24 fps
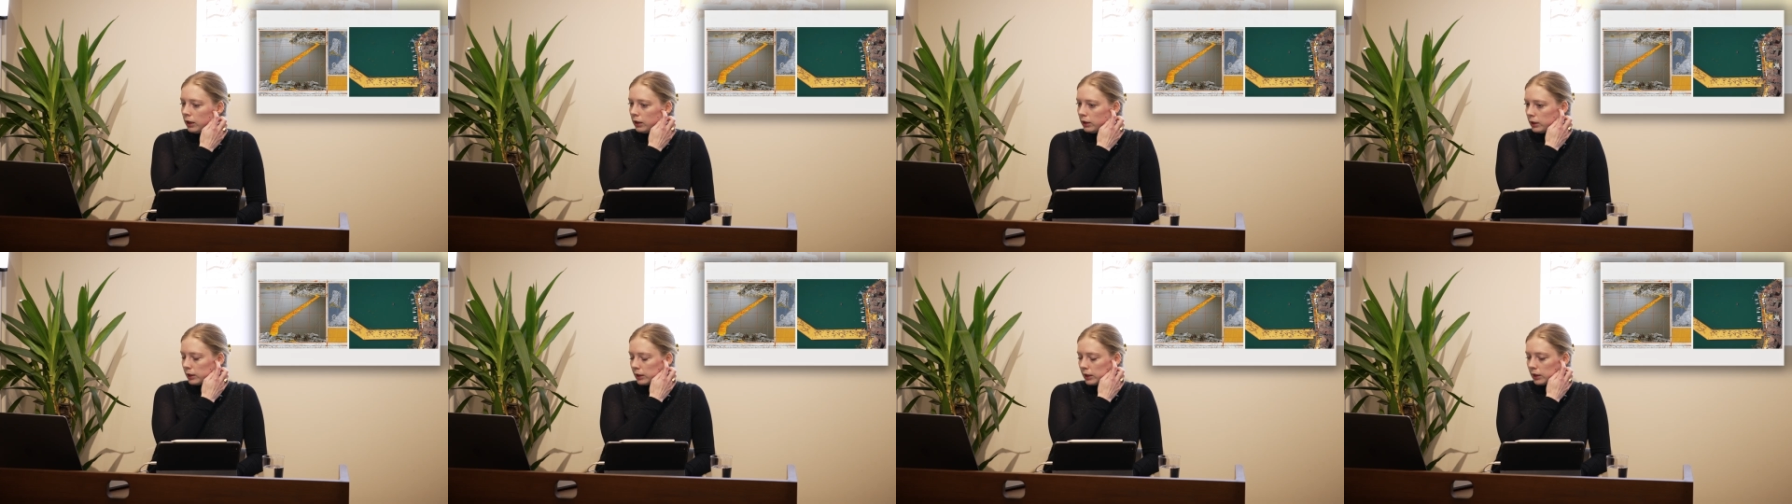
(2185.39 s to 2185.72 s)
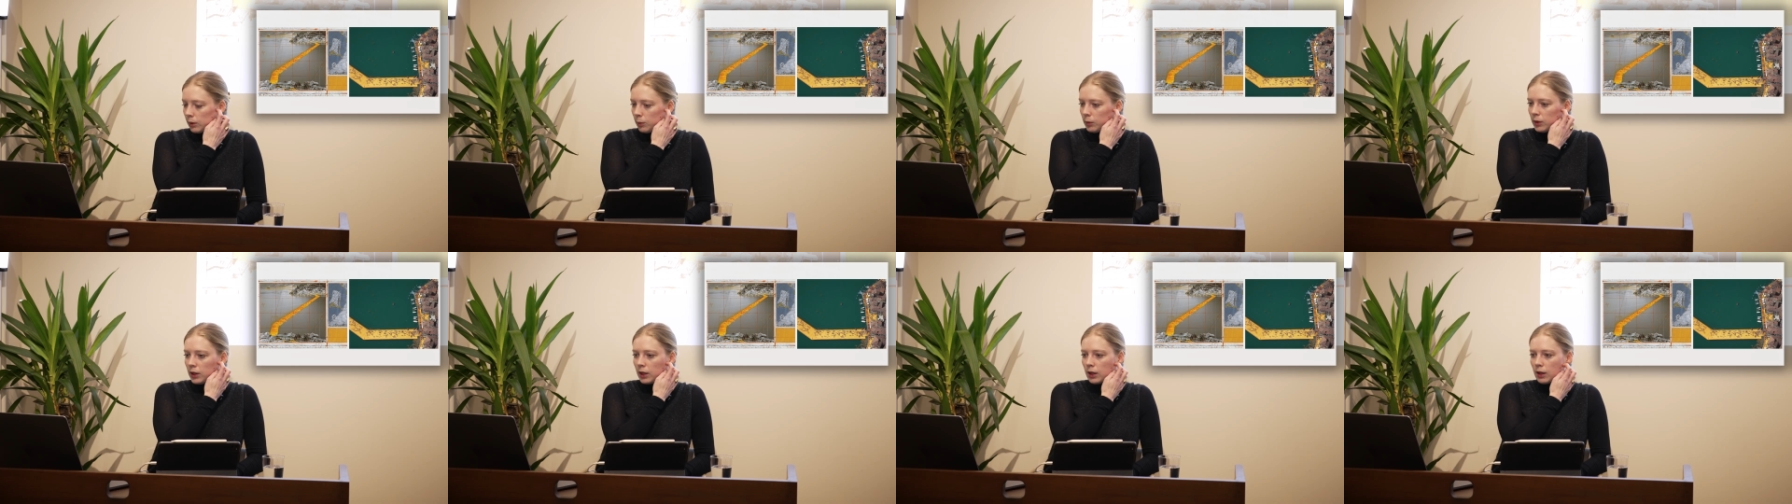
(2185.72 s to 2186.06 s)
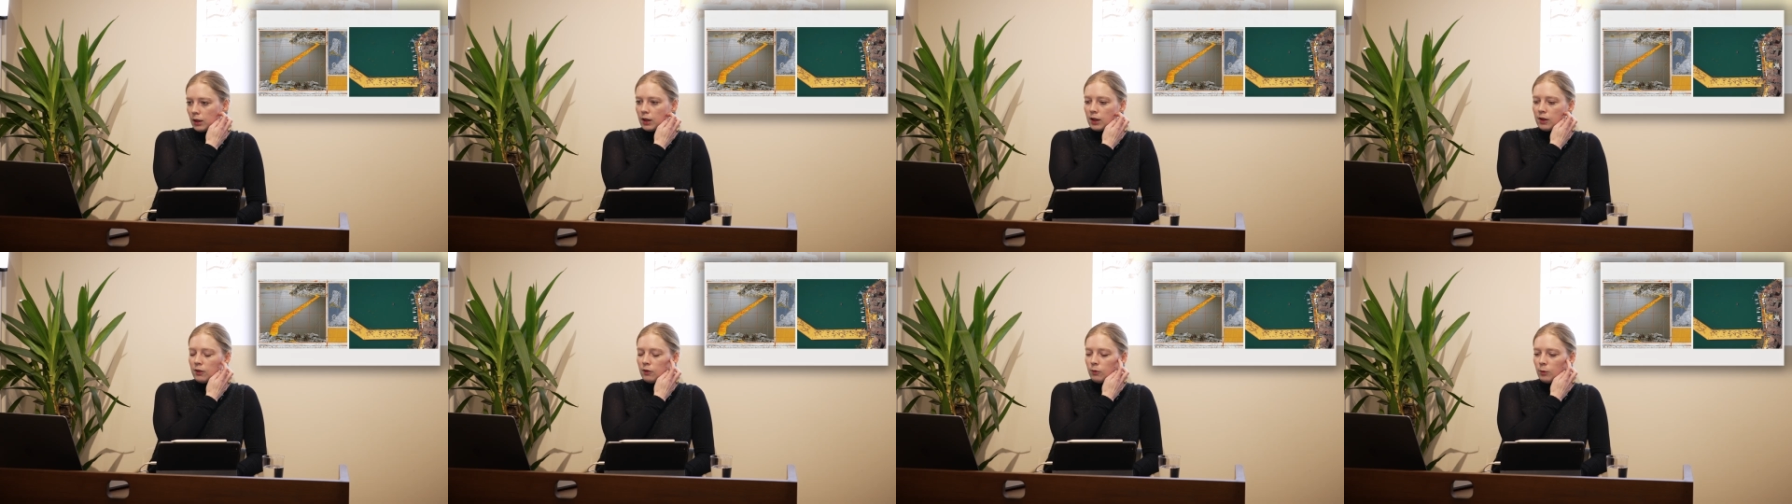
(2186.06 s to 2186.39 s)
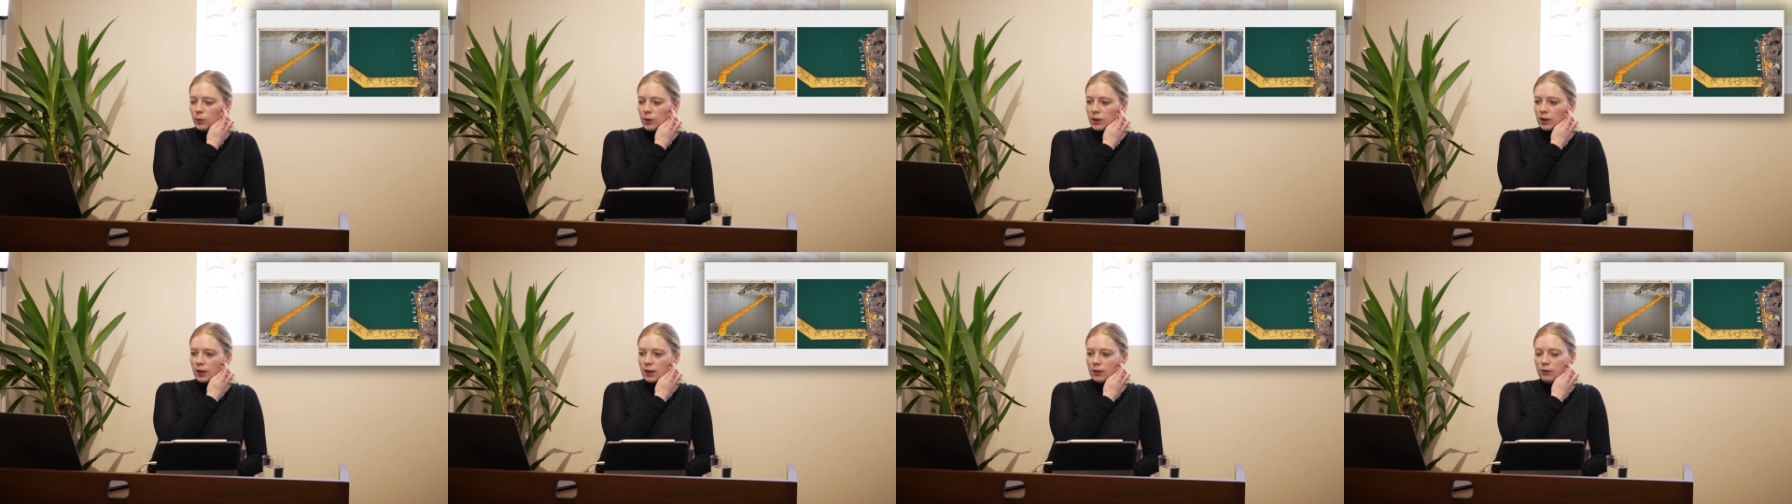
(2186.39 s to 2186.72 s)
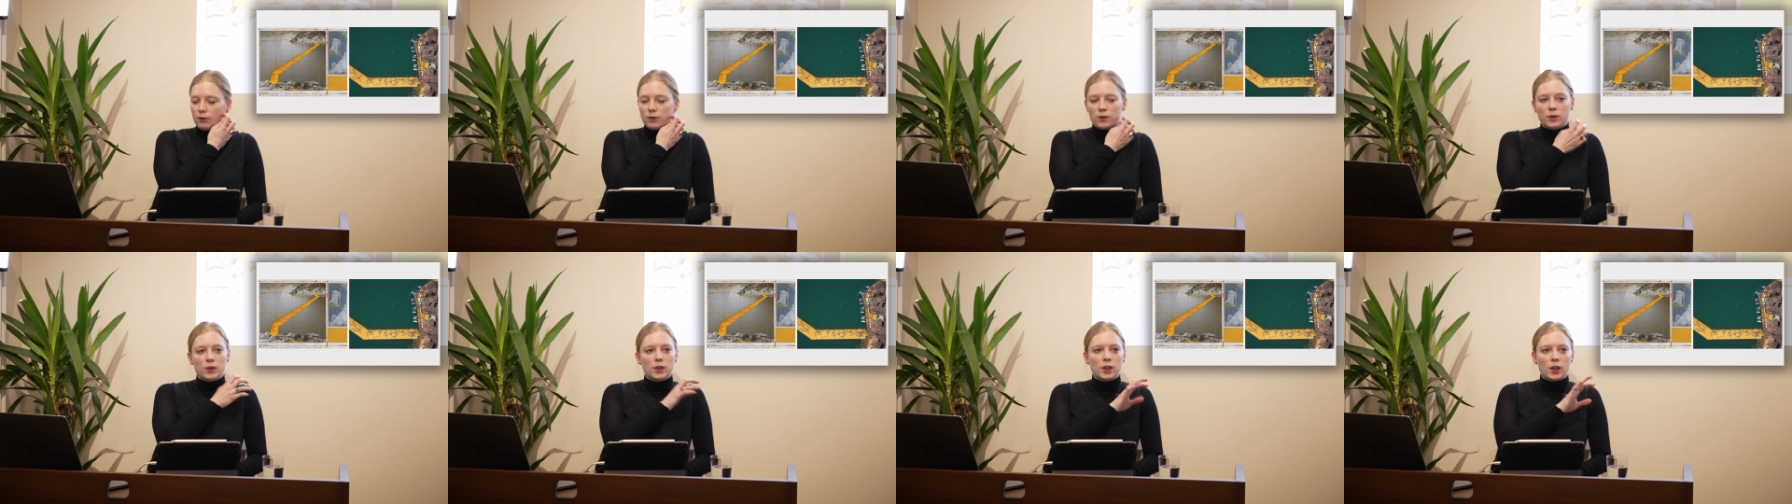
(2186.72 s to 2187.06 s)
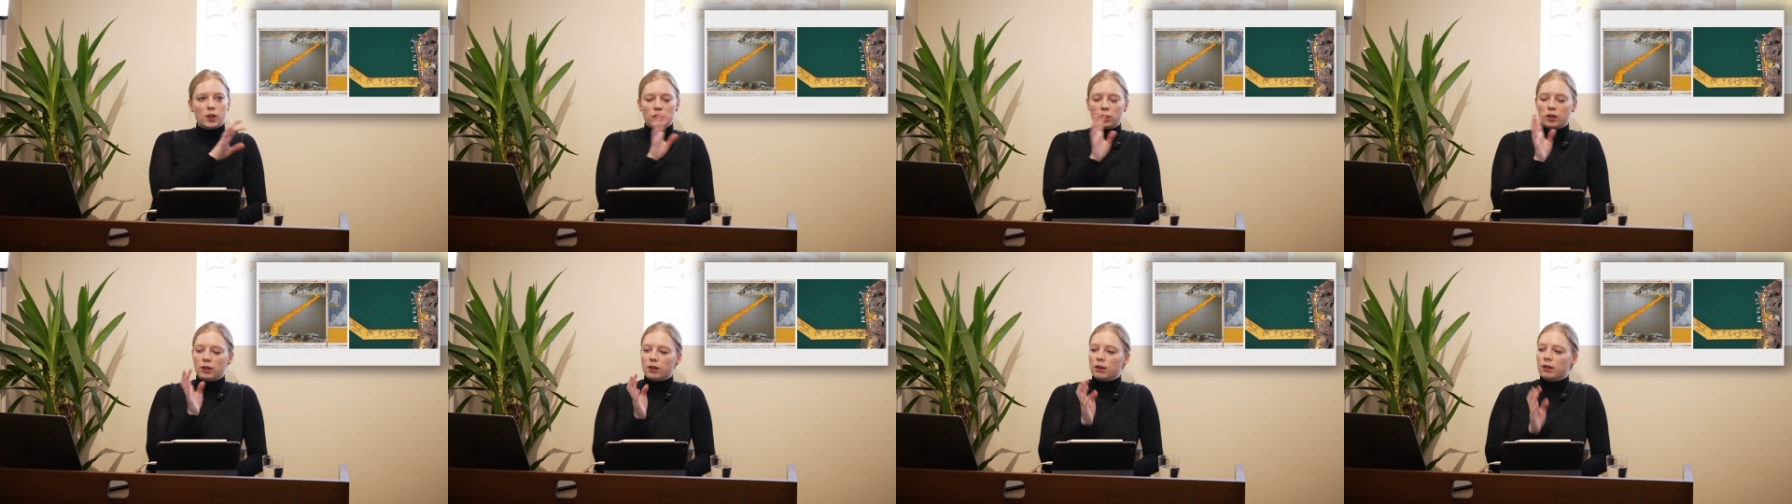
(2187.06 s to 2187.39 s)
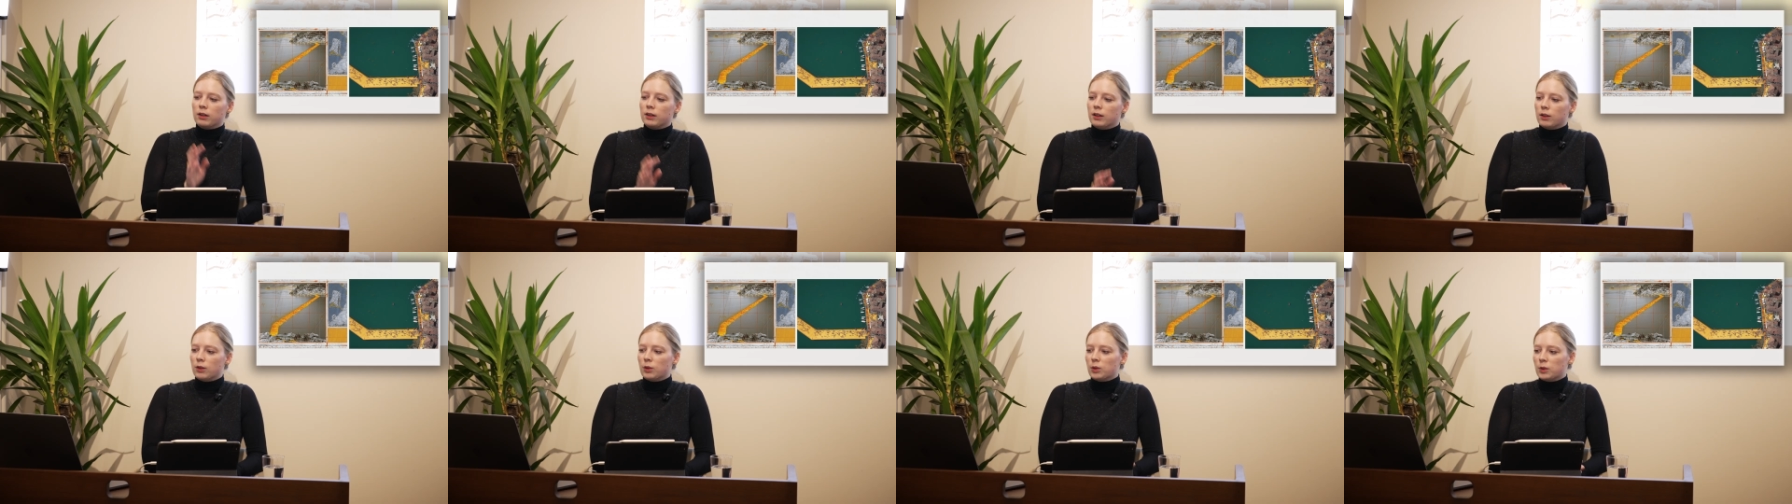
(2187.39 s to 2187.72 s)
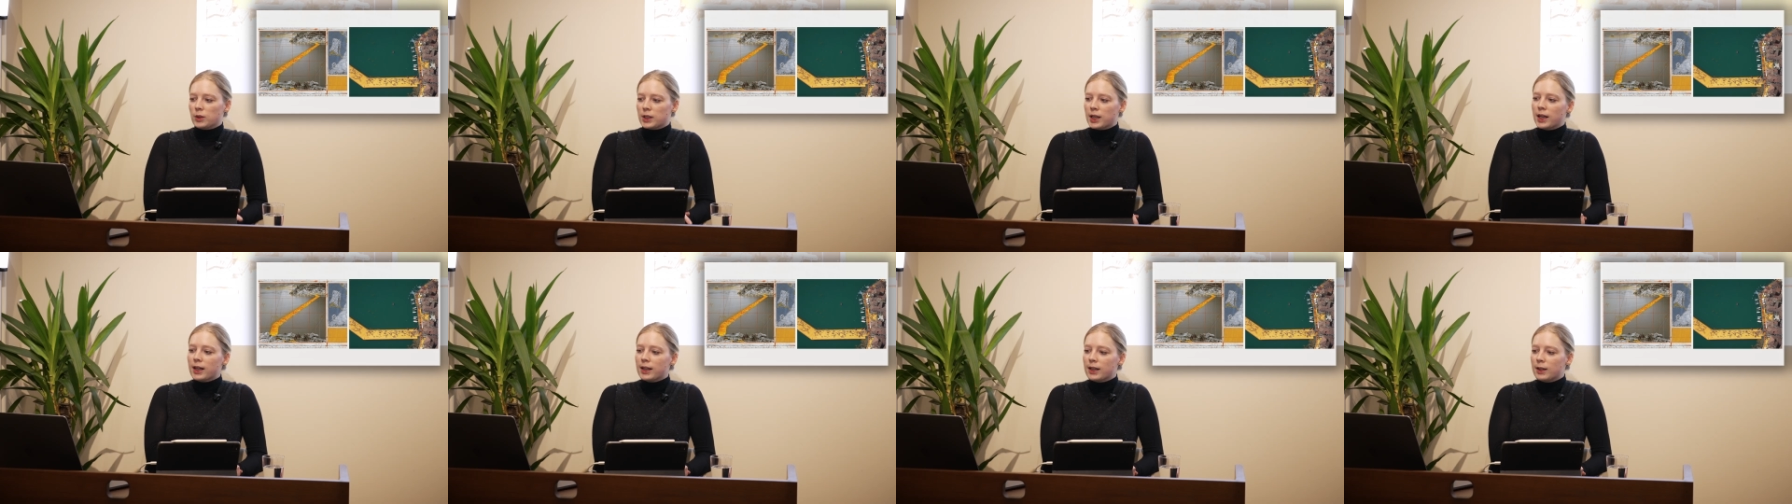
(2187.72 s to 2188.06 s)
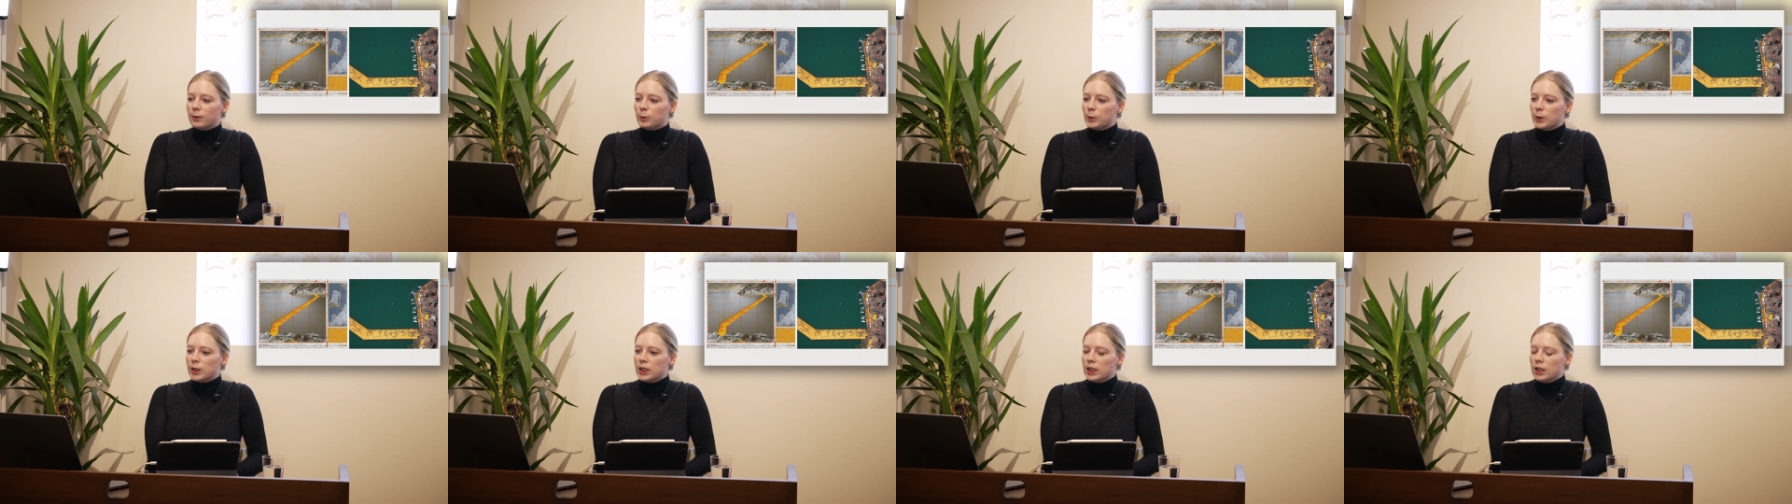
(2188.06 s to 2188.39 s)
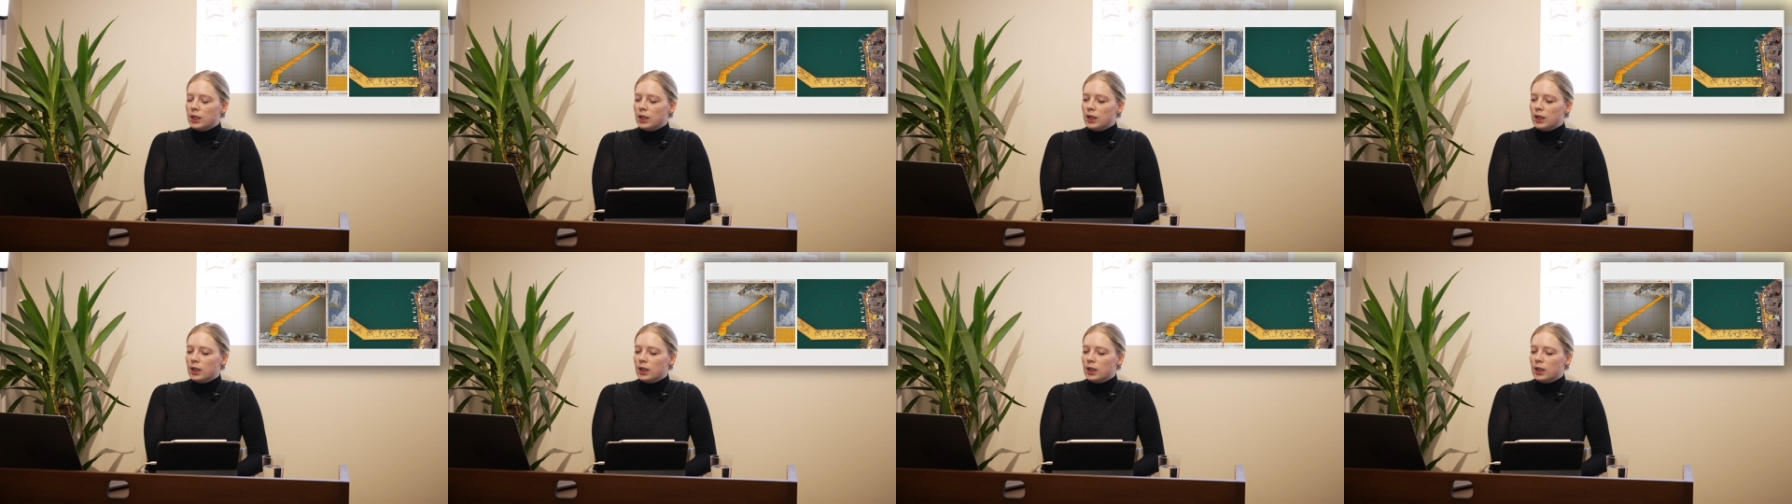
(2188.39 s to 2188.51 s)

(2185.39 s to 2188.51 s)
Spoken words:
is something that I've been kind of touching on the whole time,